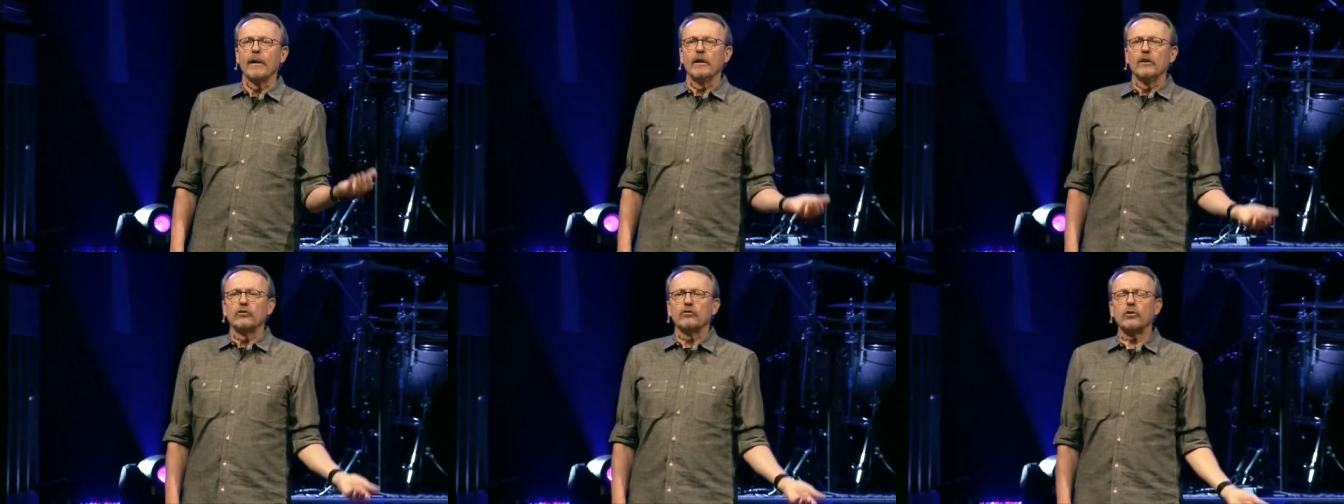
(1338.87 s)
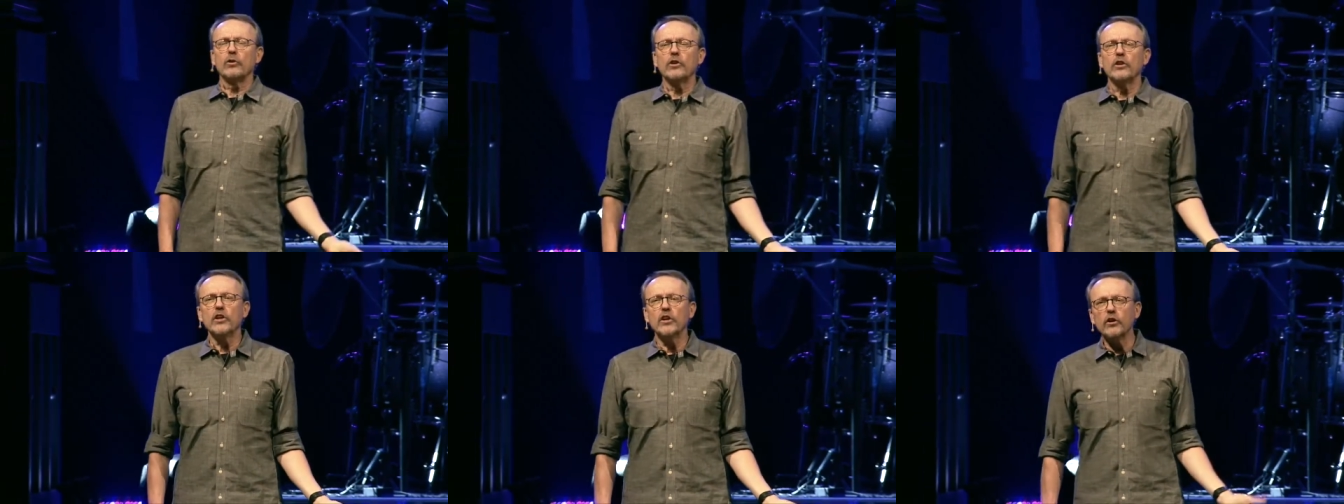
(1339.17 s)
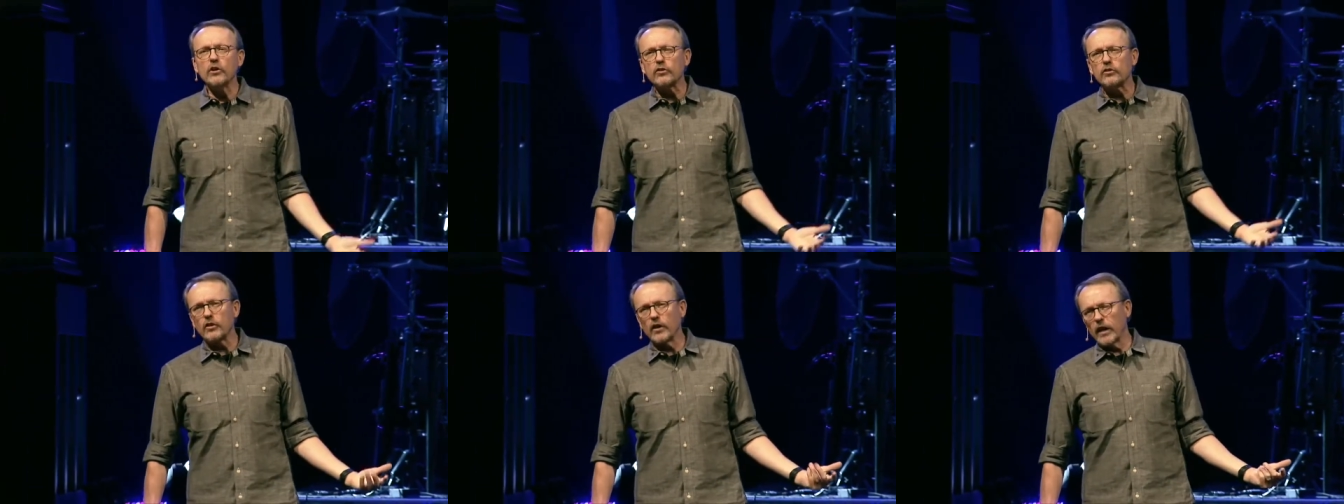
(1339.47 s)
So
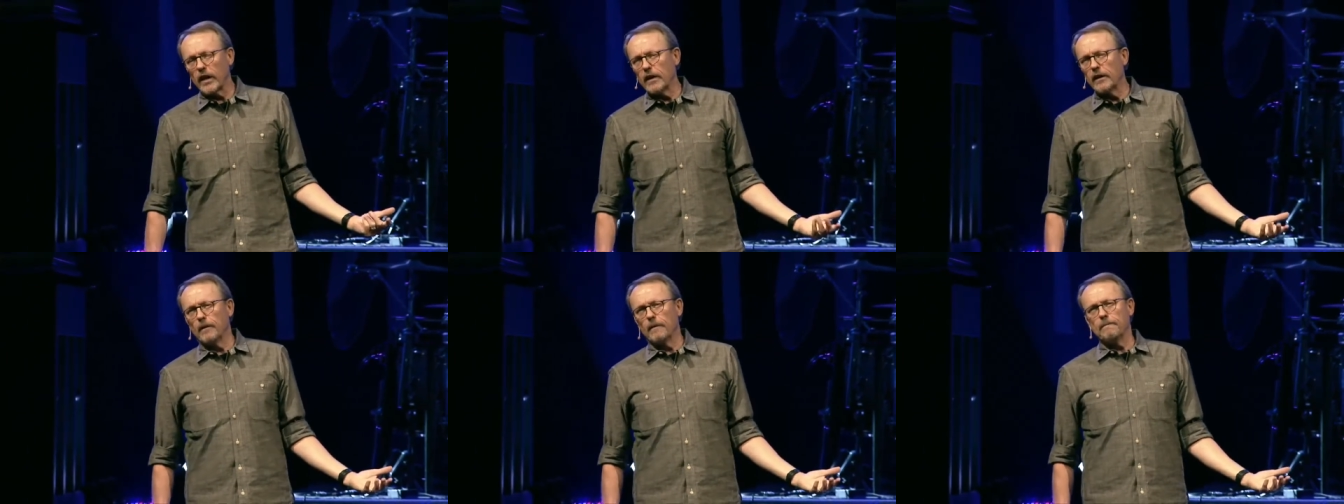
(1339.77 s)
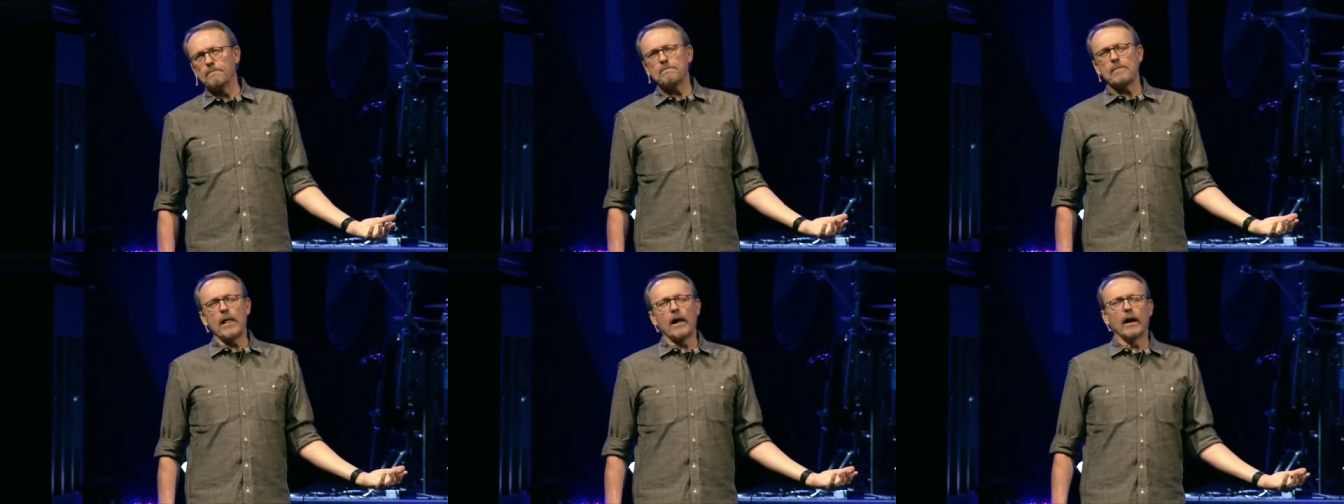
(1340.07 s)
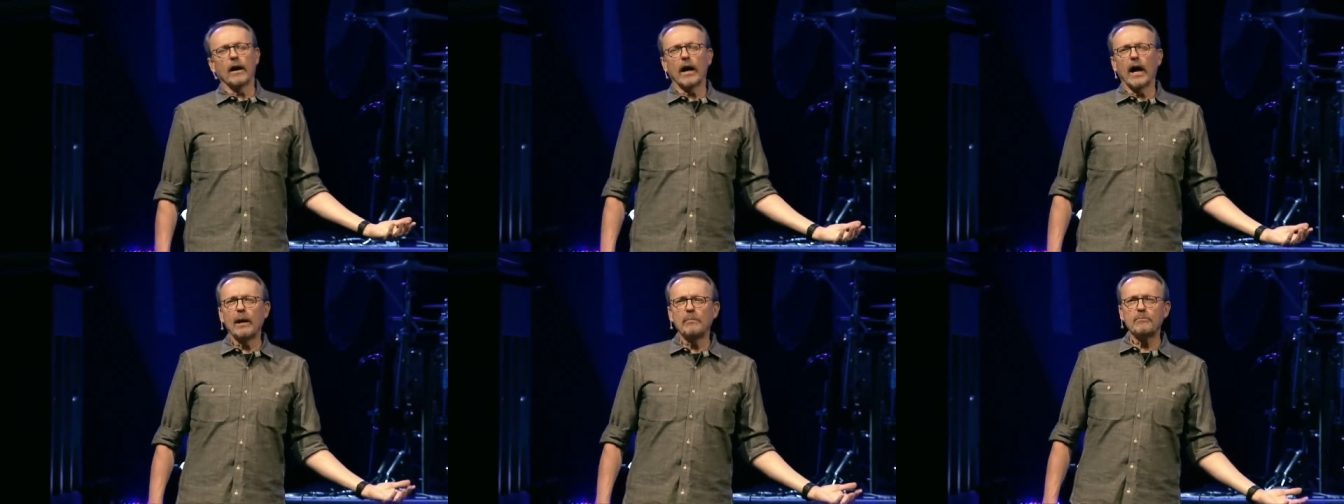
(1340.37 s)
years later,
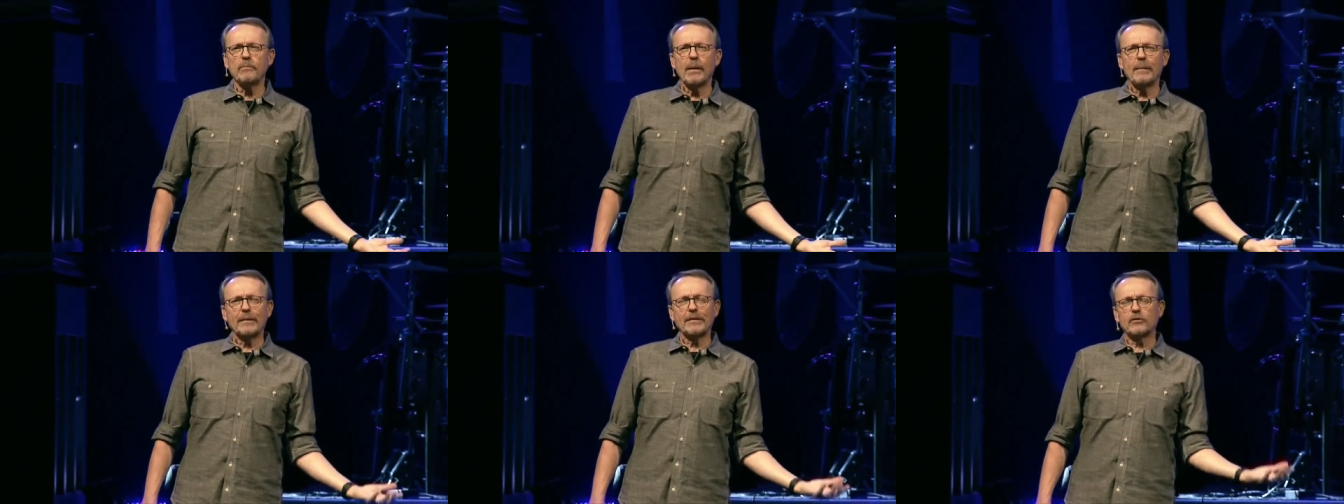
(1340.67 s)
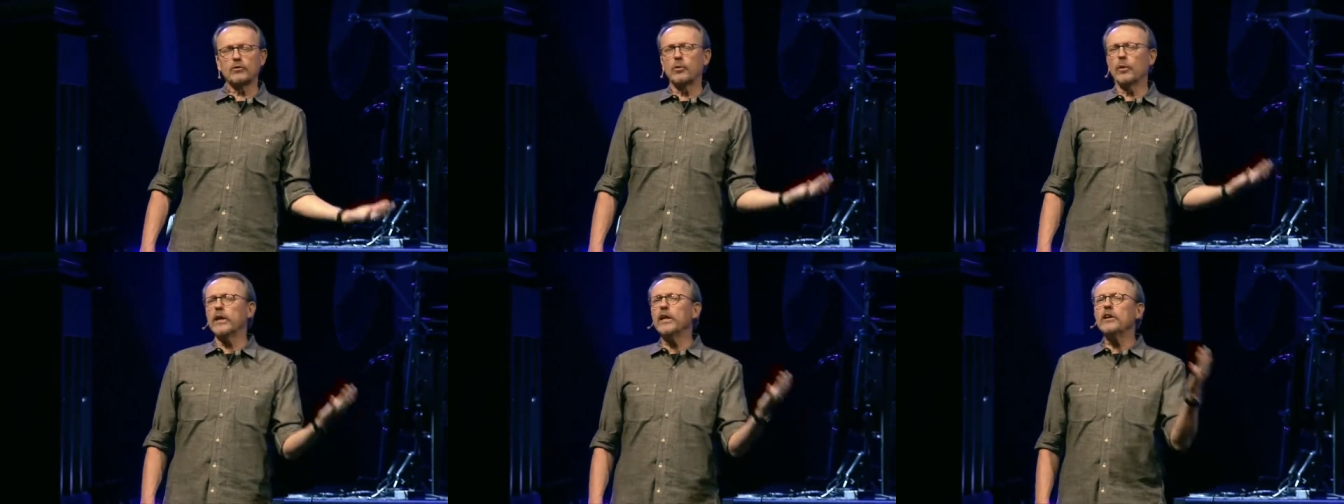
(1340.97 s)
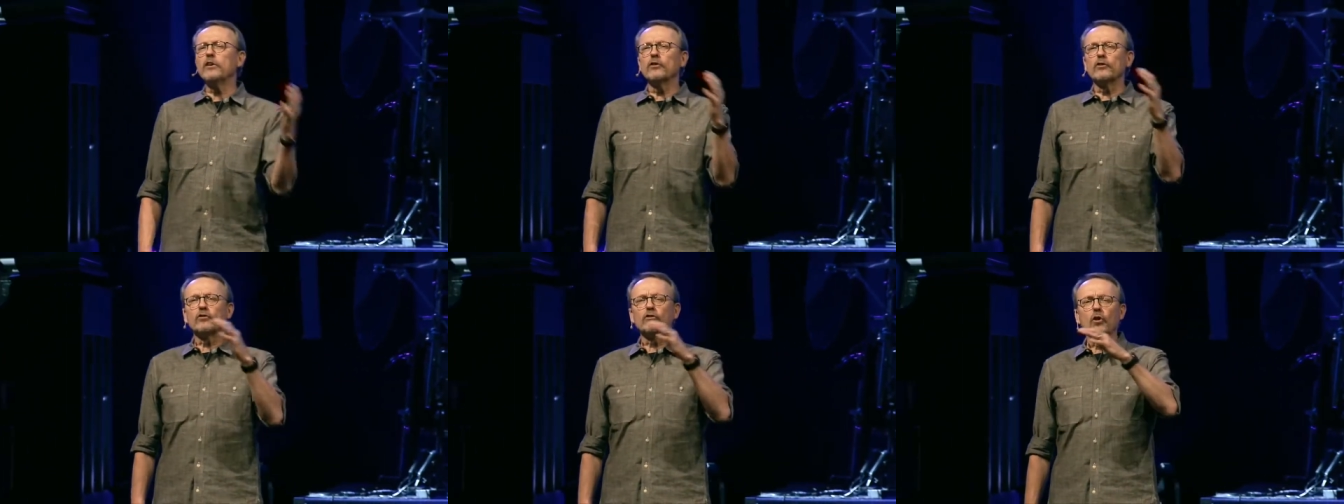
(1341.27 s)
I'm about 20
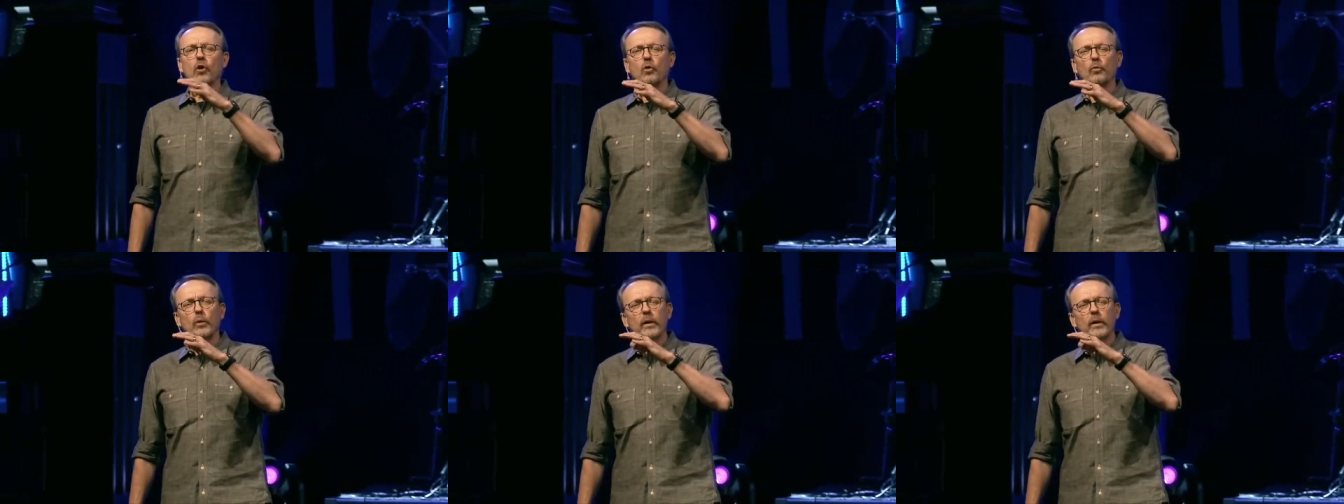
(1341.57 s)
years old.